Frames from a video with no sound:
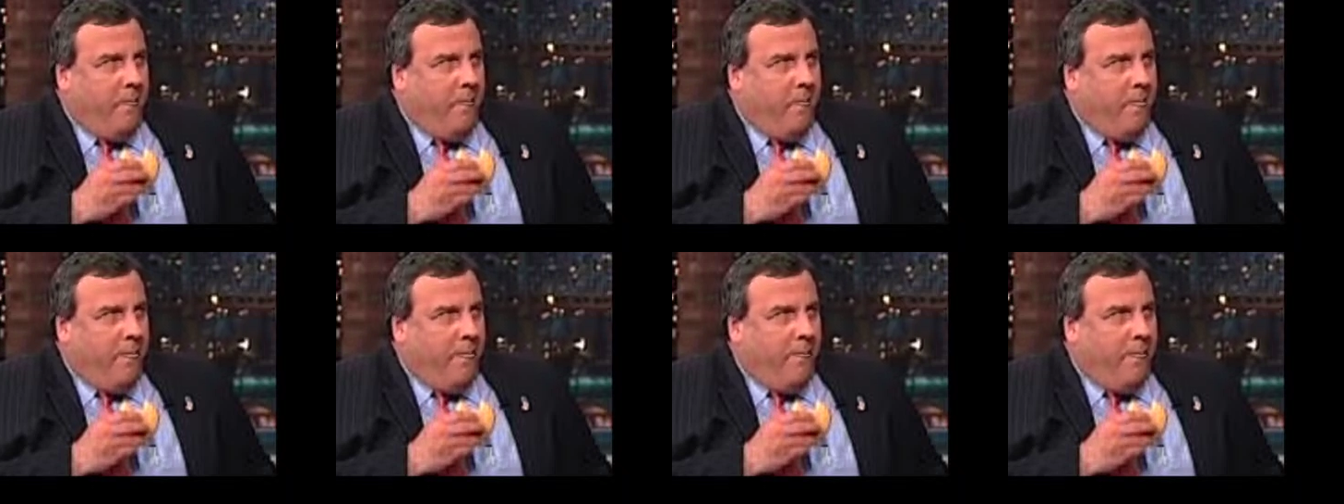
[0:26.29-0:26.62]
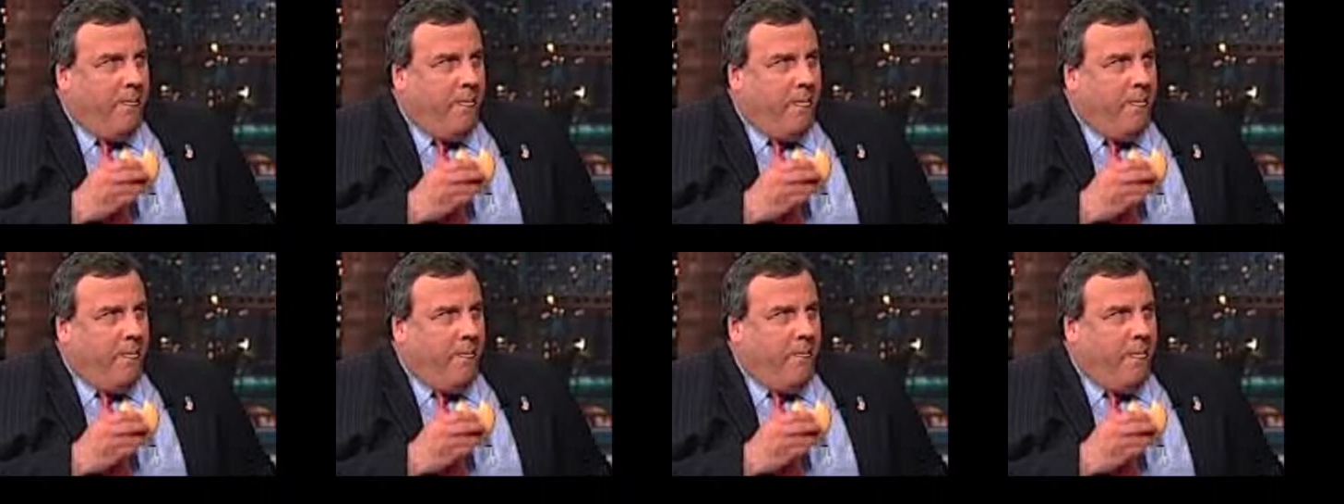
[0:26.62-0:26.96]
G
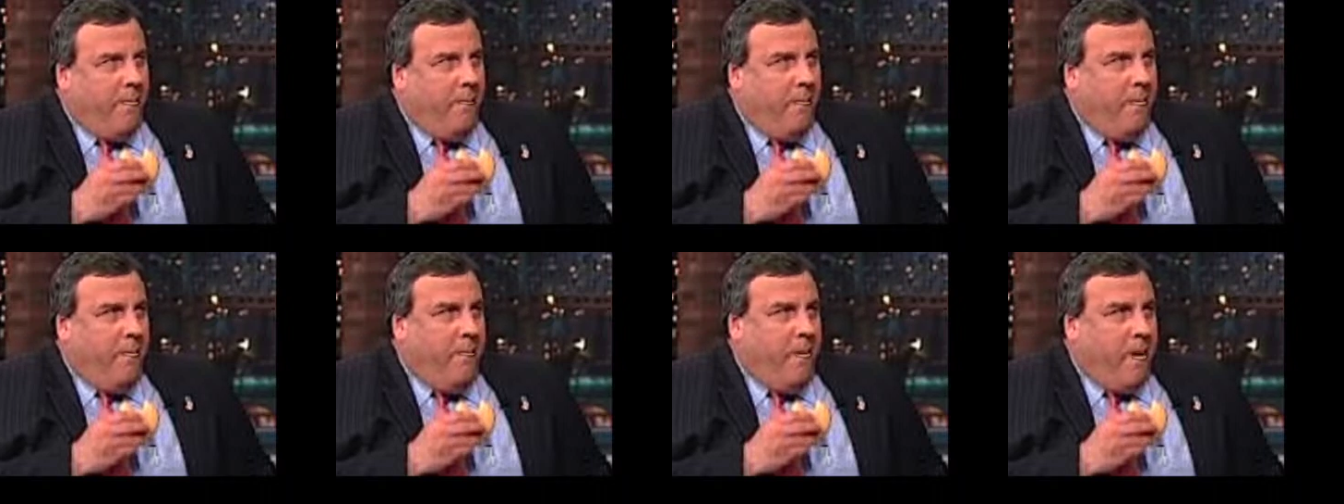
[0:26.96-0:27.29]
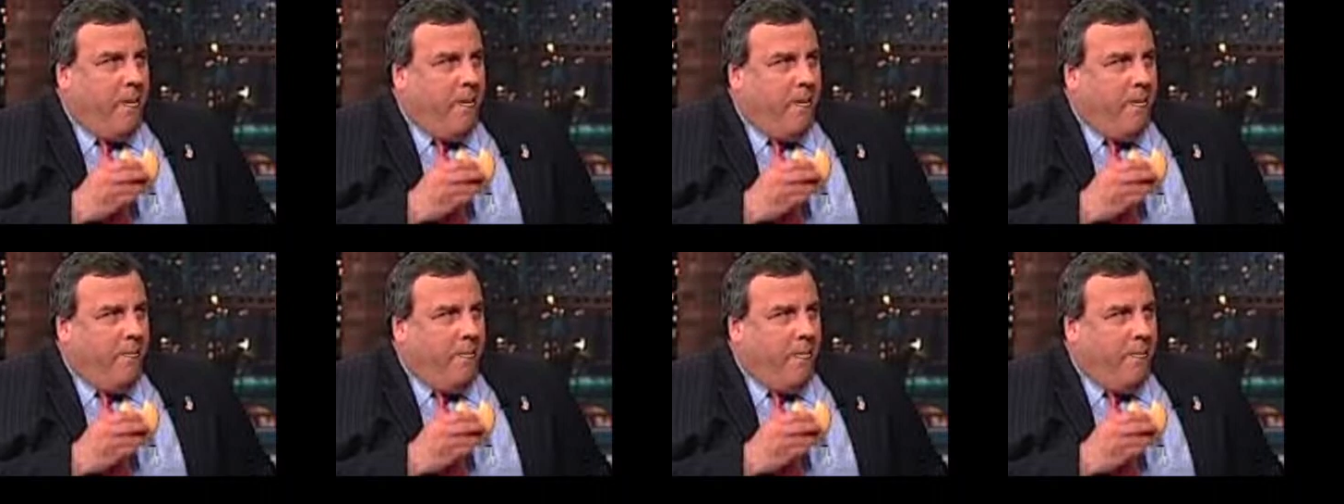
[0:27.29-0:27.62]
O V E
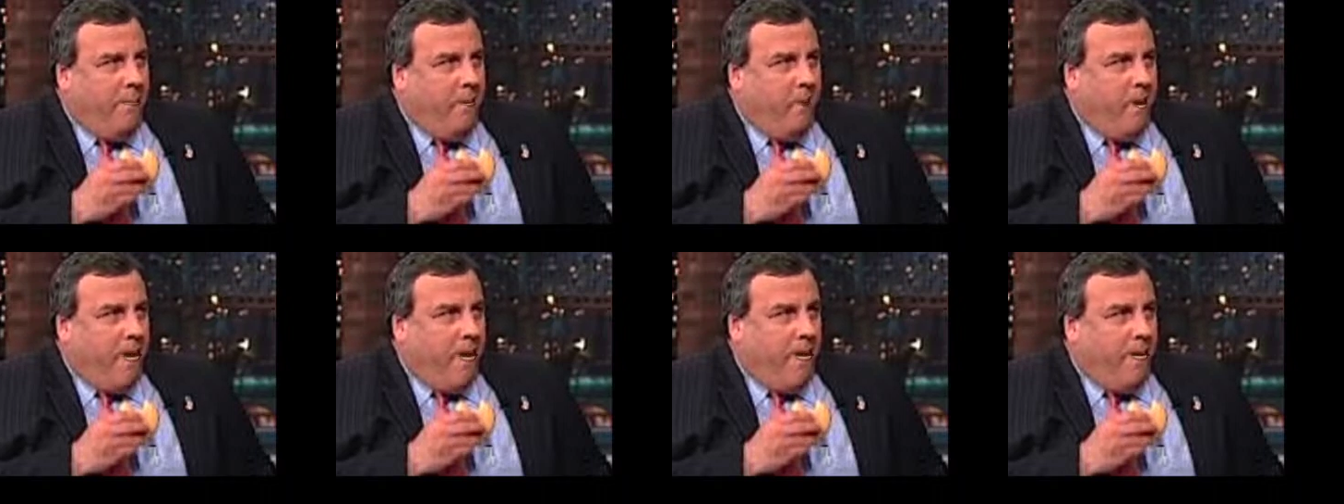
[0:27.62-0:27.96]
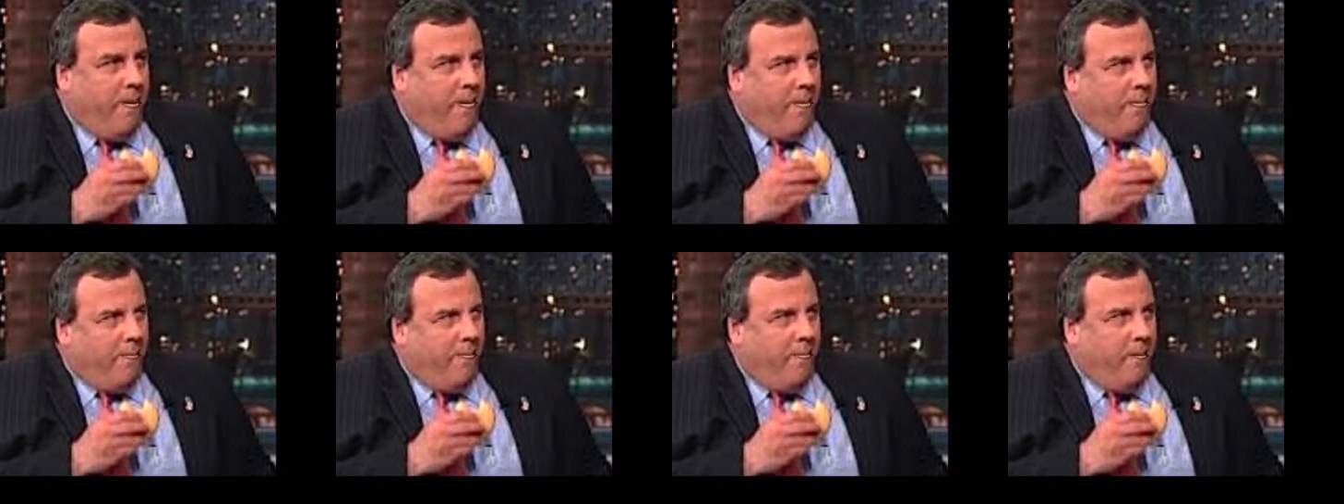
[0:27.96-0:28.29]
R N E
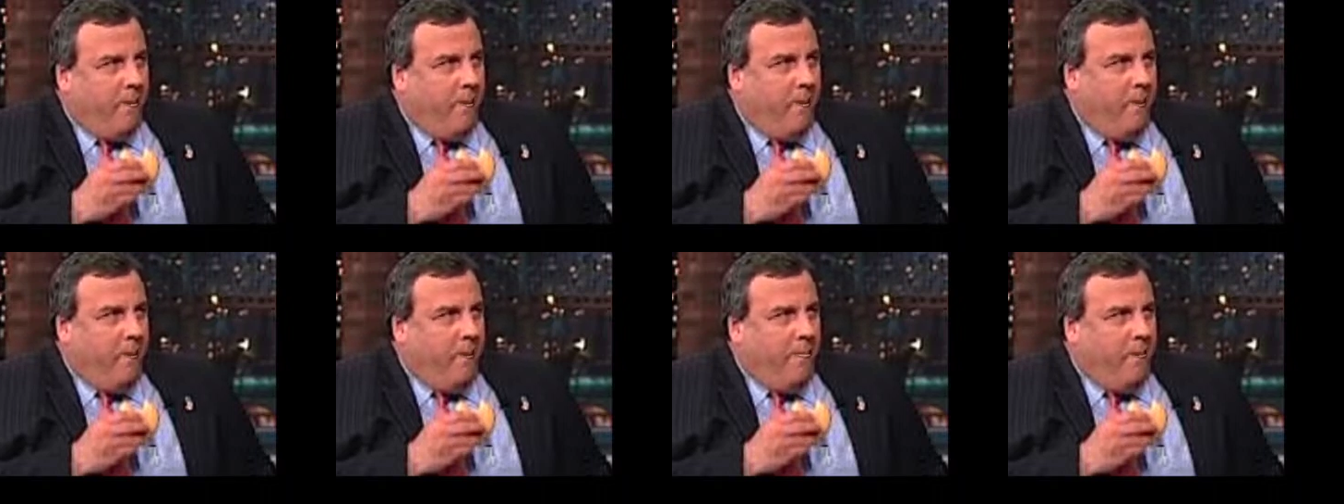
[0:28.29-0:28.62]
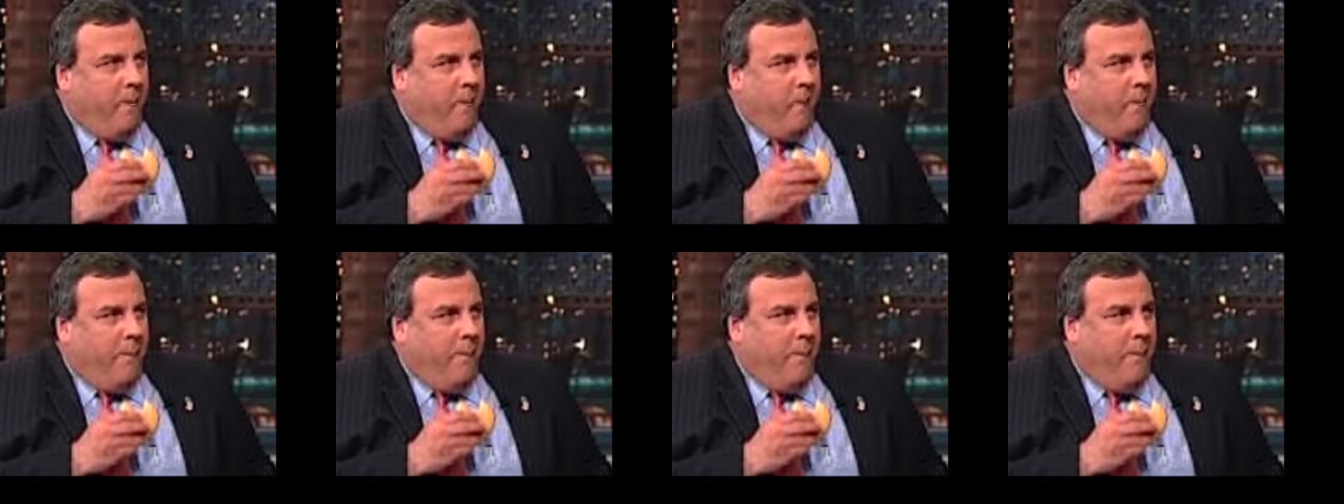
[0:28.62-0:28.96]
R,
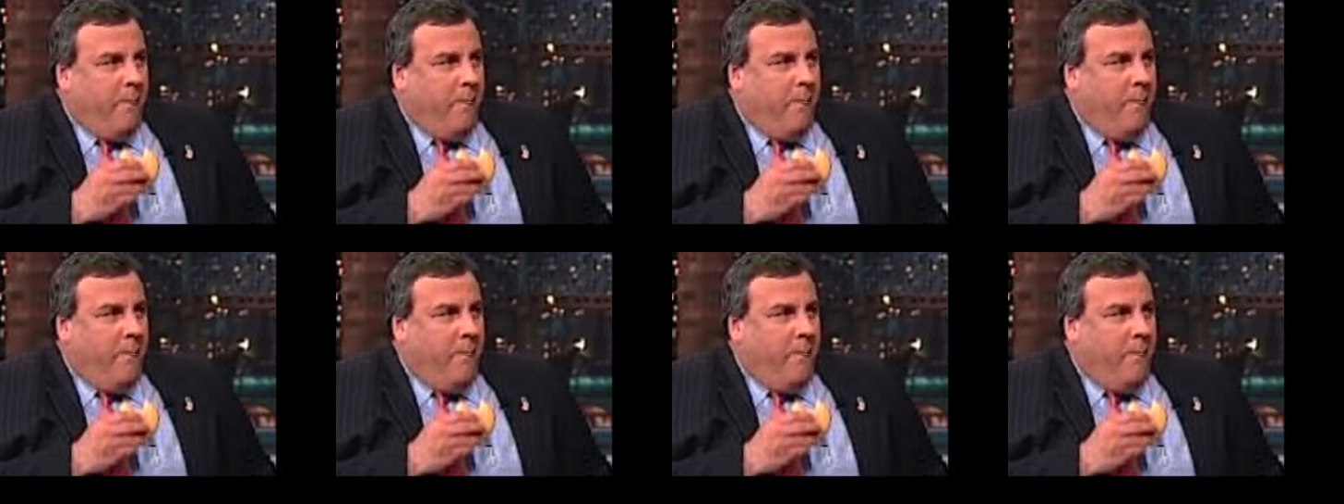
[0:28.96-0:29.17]
Christie,